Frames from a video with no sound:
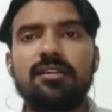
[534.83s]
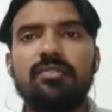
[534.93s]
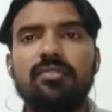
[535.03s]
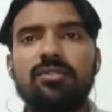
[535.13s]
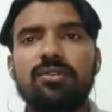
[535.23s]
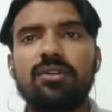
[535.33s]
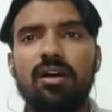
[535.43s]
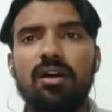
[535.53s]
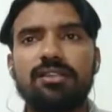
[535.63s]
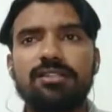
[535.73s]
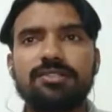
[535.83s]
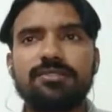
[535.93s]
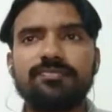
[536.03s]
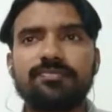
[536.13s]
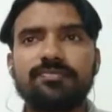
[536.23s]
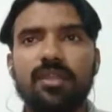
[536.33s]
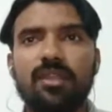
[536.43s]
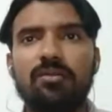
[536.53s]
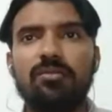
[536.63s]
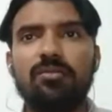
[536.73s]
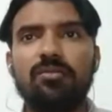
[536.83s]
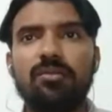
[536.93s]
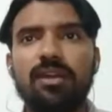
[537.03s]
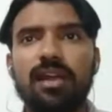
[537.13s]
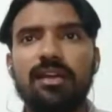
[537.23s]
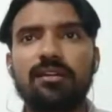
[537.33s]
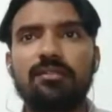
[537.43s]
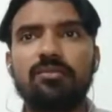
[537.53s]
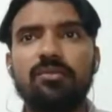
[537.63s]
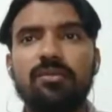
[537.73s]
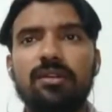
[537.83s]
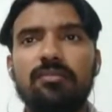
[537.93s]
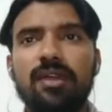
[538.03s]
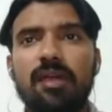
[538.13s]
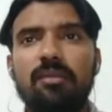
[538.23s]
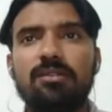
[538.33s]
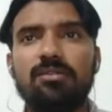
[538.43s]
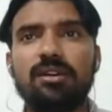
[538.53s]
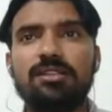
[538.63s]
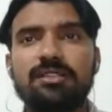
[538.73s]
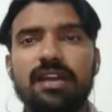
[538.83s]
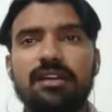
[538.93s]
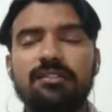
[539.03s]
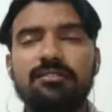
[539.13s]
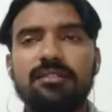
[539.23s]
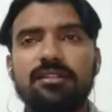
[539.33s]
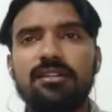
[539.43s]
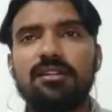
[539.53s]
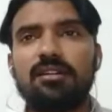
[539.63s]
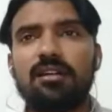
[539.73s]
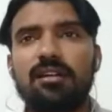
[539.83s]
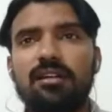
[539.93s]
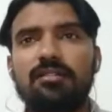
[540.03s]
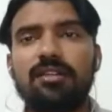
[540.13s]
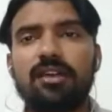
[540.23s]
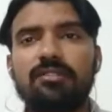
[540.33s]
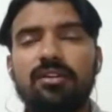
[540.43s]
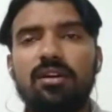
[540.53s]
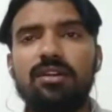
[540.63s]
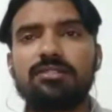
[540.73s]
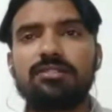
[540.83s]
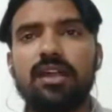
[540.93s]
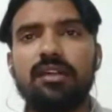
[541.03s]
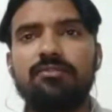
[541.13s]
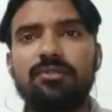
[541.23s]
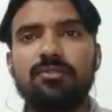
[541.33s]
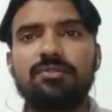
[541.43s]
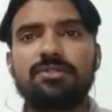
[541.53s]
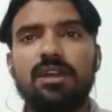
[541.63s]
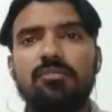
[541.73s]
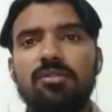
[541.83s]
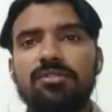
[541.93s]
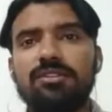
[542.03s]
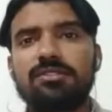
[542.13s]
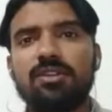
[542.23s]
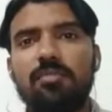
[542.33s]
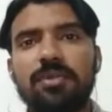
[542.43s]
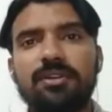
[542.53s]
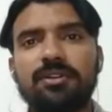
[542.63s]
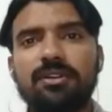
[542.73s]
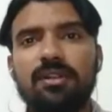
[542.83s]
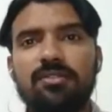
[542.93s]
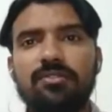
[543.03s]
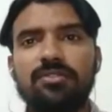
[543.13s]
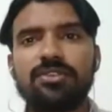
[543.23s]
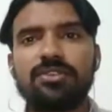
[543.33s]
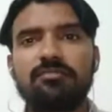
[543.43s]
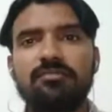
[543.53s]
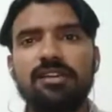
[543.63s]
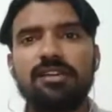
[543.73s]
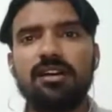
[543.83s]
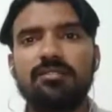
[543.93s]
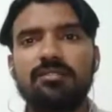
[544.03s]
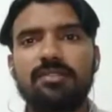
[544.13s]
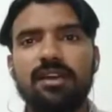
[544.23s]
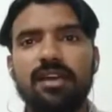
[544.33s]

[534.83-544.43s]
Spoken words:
good knowledge. We will be able to understand their thoughts and views about this topic, social media and